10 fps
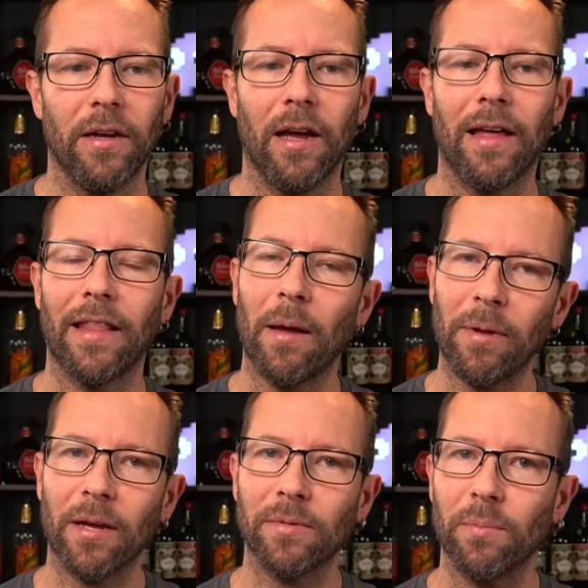And that
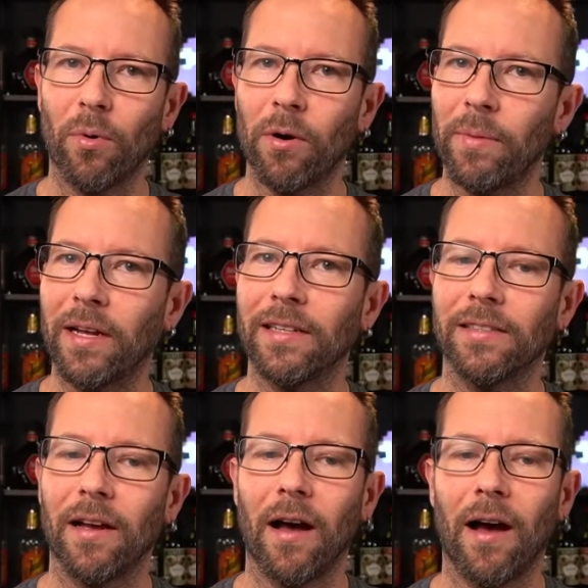becomes important because
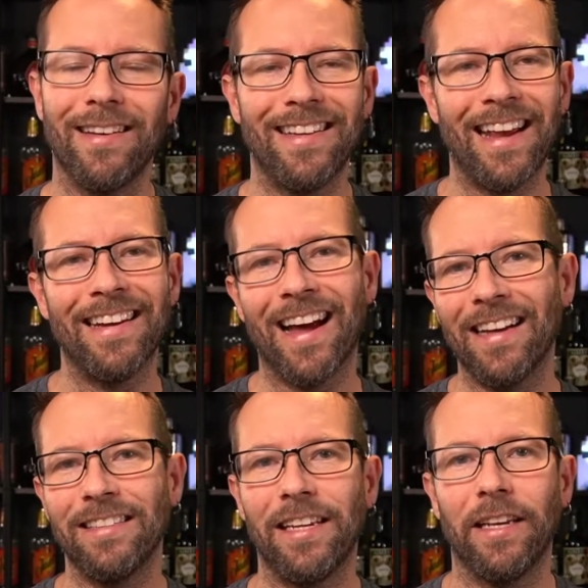on day
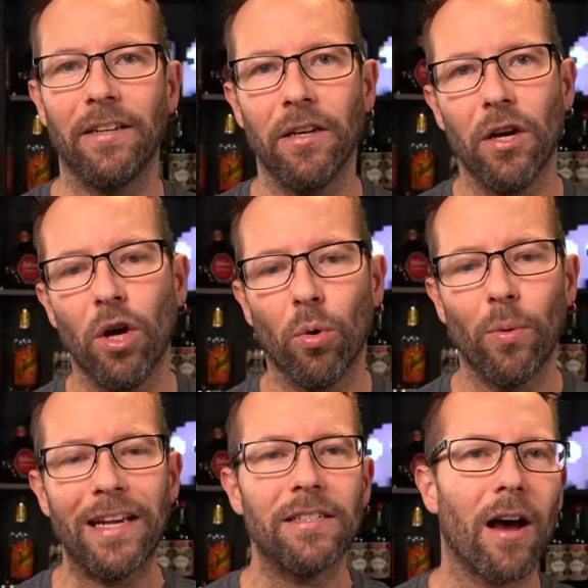19,
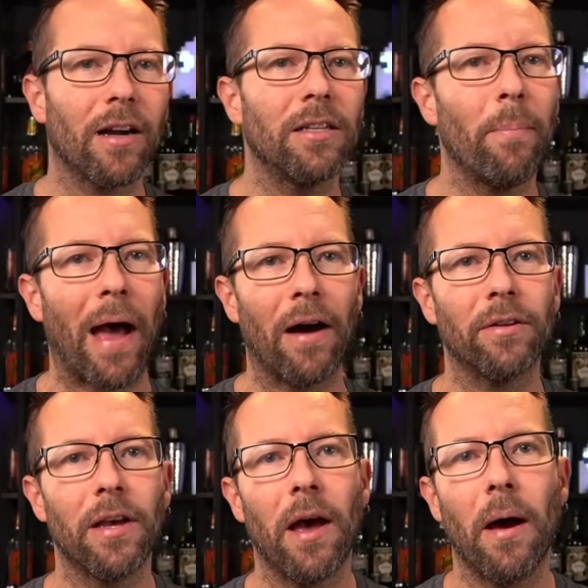we talked
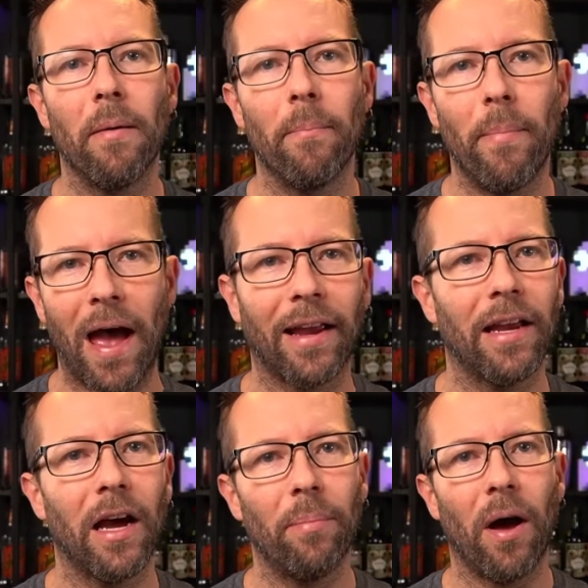about
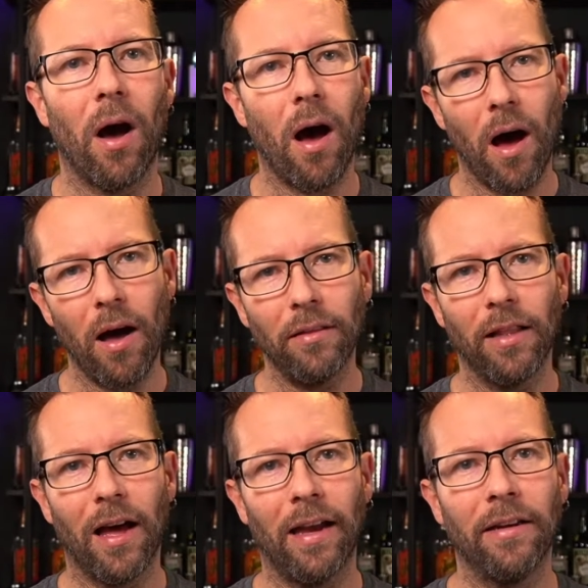backing up
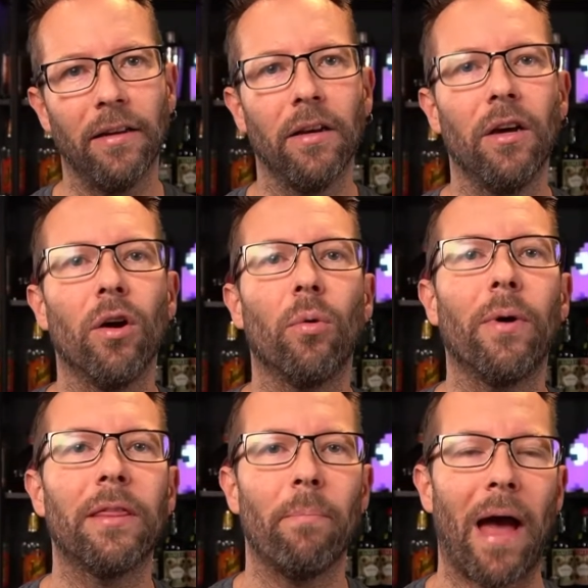online
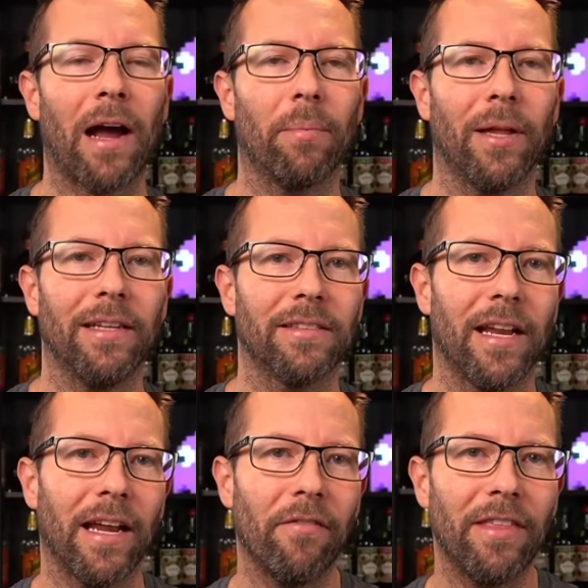with Backblaze,
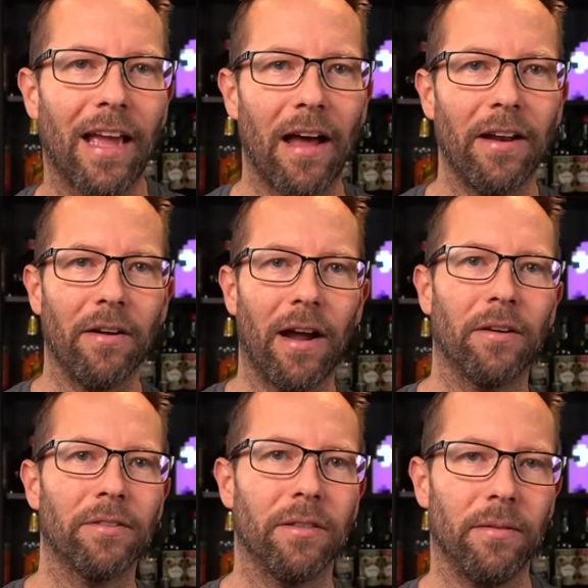getting everything out of your
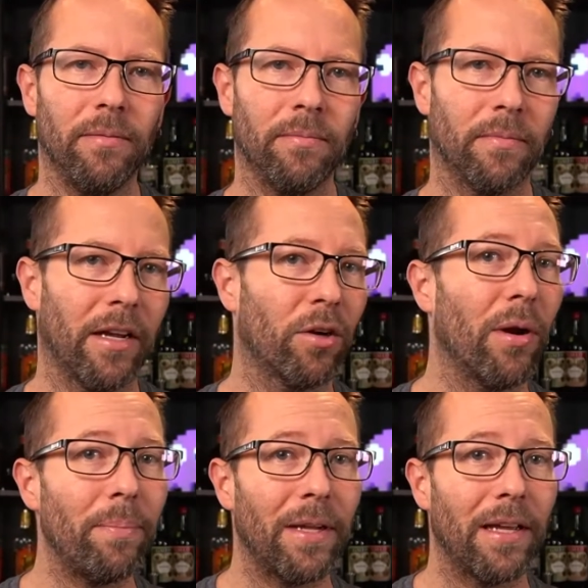house
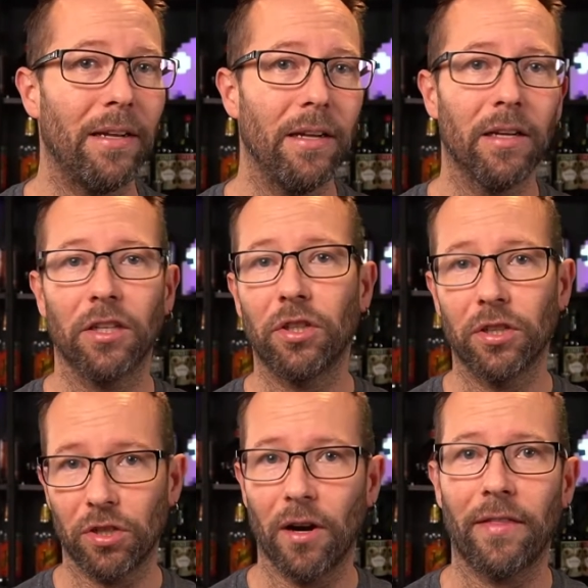encrypted, because you can
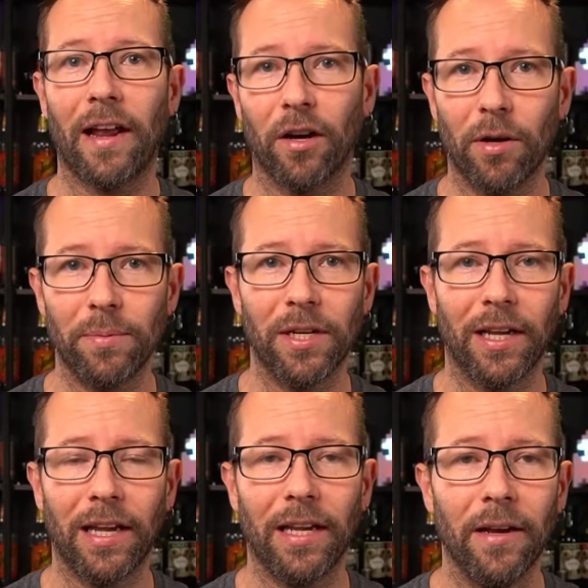turn on that encryption
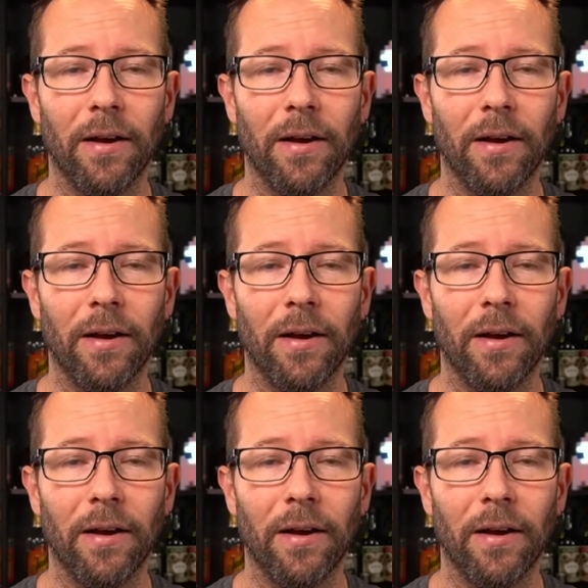key,